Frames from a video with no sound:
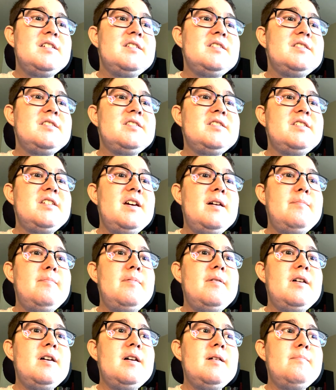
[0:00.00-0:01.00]
step
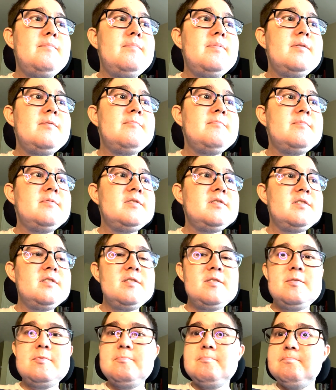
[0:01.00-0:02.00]
up.
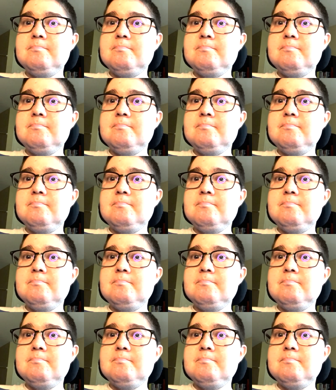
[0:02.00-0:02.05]
So.